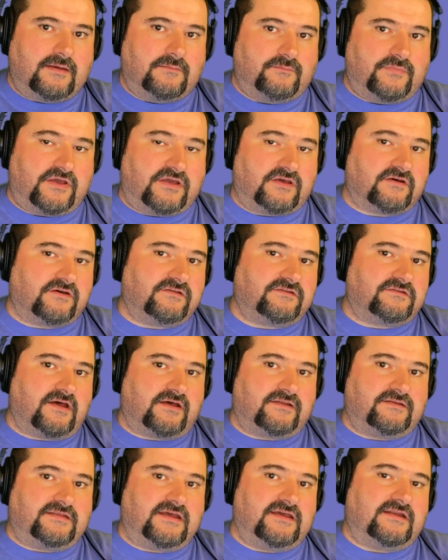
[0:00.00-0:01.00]
because
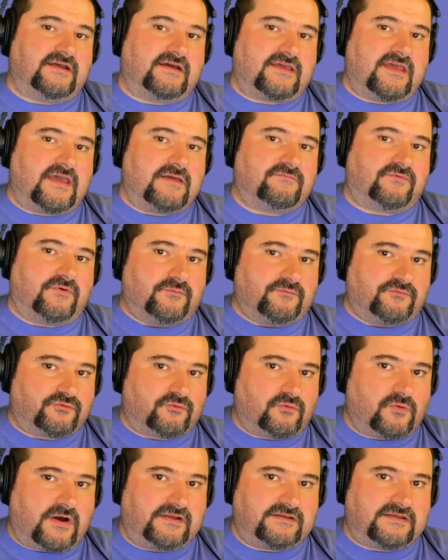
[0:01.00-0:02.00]
that data came from
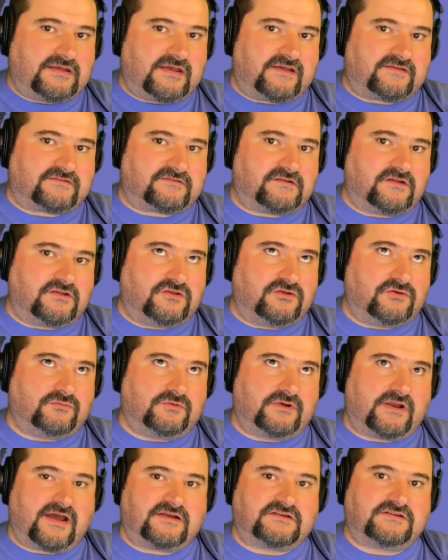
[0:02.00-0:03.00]
Squadcast, you
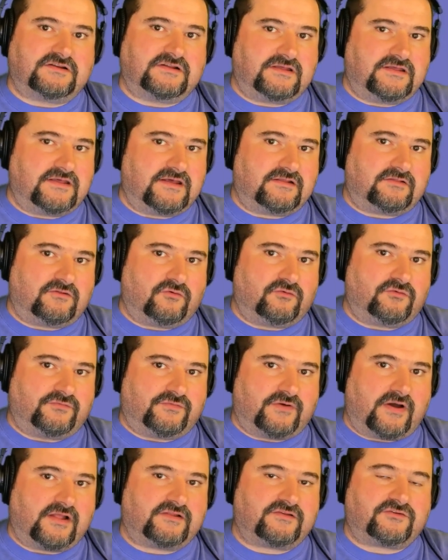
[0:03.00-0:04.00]
would actually get those
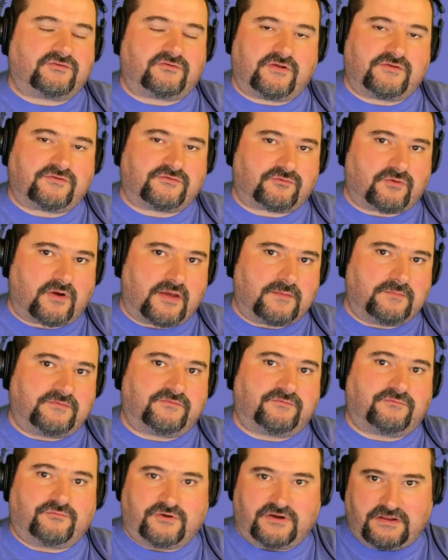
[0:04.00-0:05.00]
files transcribed
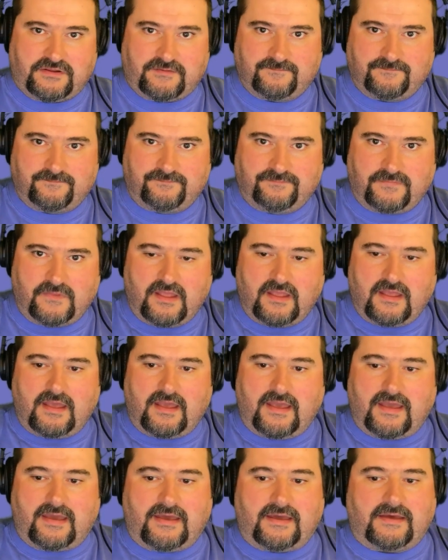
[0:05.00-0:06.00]
free.
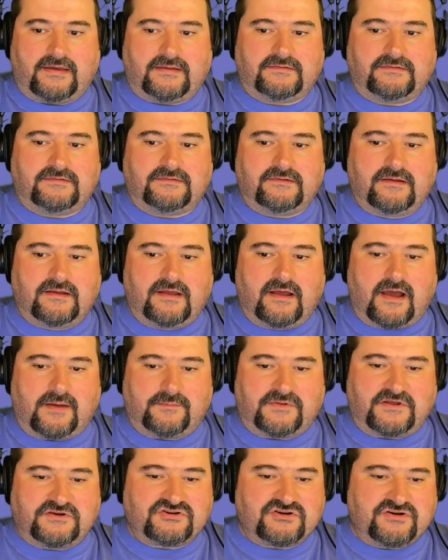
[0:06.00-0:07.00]
And
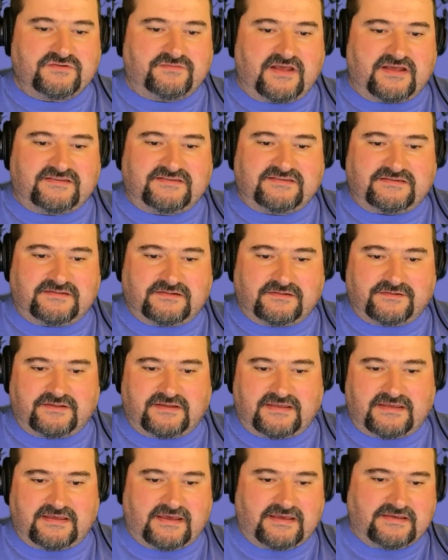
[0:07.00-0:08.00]
I'm not sure if that's still the
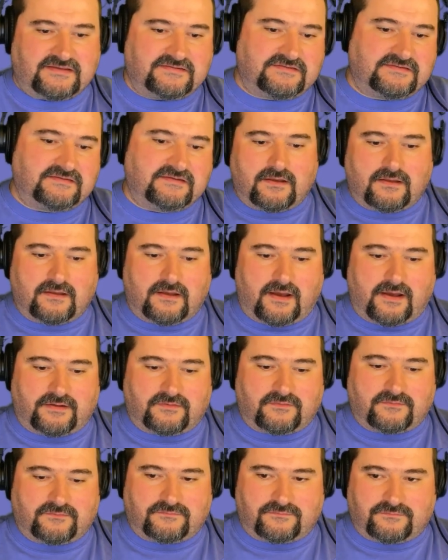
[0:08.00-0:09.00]
case. I
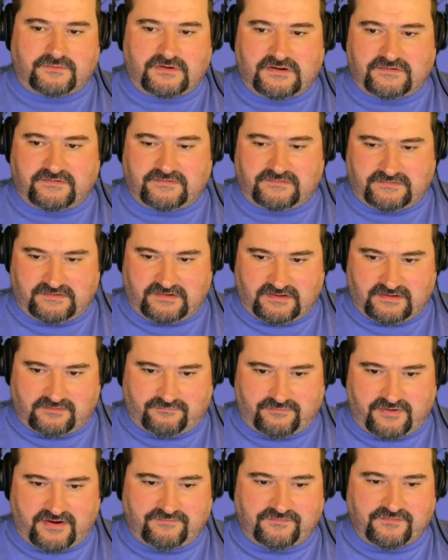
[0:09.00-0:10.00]
don't really see it
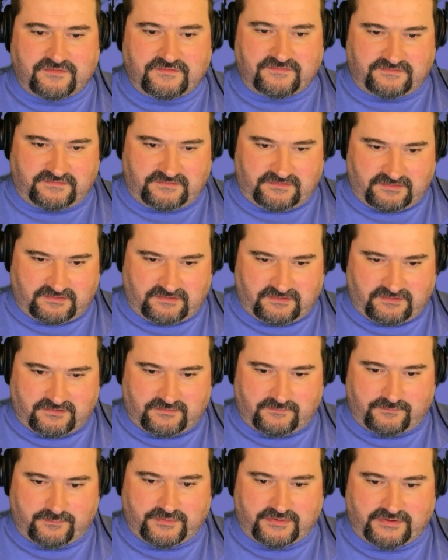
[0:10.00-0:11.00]
referenced in
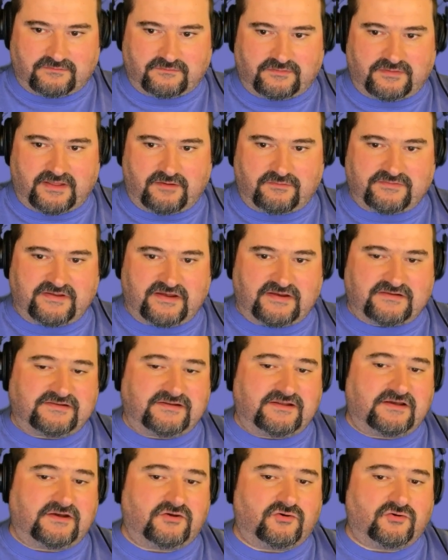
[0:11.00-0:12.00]
here, but that was
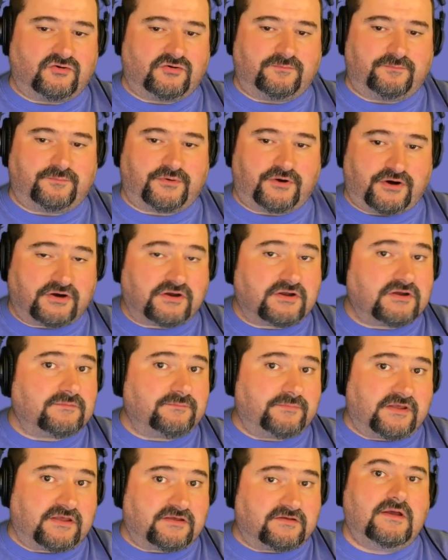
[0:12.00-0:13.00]
actually a good perk
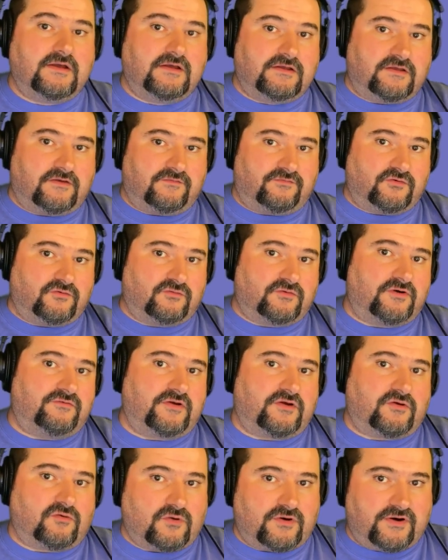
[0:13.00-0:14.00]
because if you were
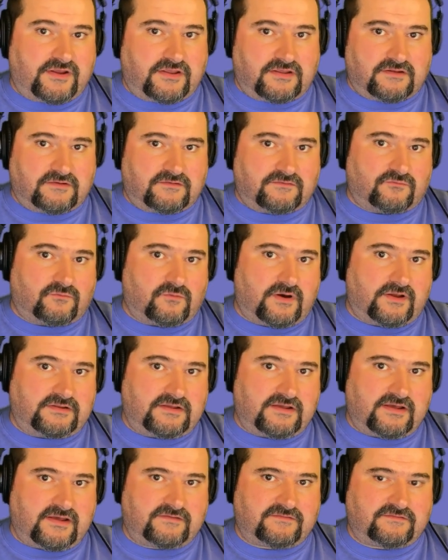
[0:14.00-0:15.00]
recording in
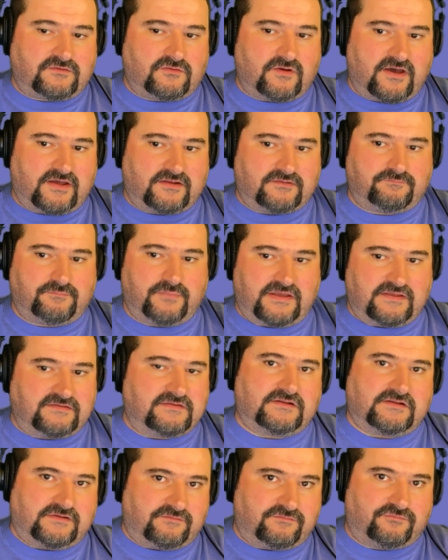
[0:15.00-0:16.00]
Squadcast, you had
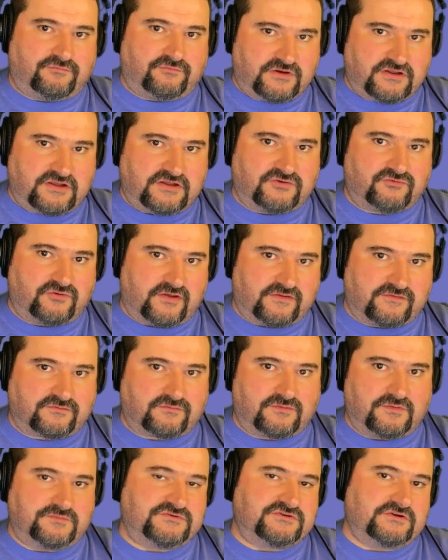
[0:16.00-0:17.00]
basically free
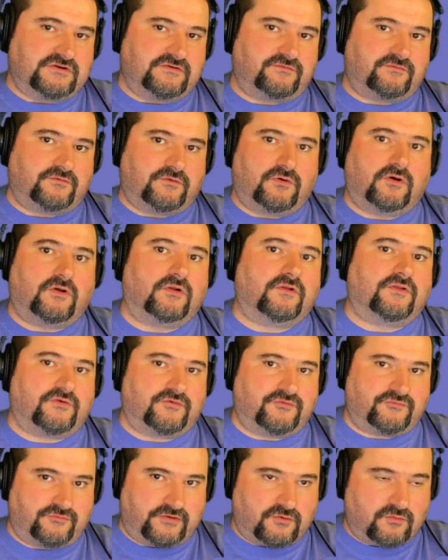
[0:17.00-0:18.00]
transcription for all
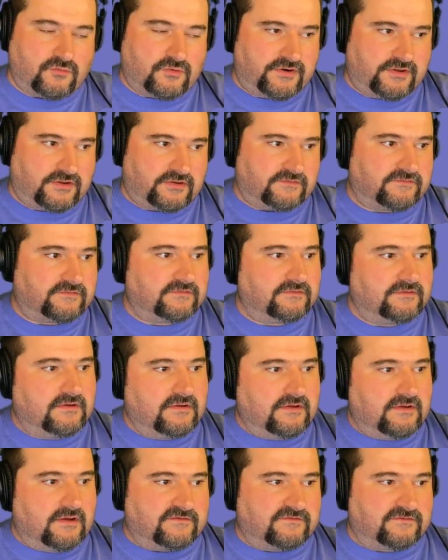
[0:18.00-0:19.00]
those recordings.
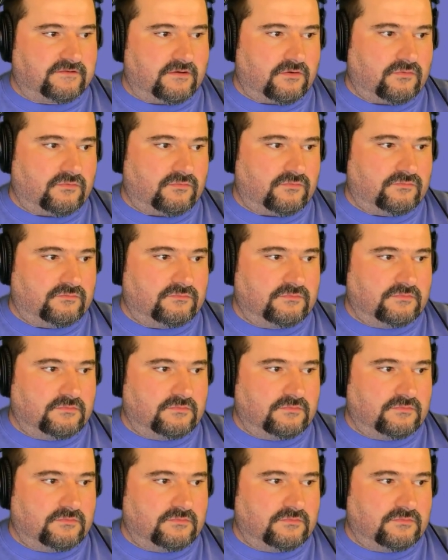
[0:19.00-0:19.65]
So,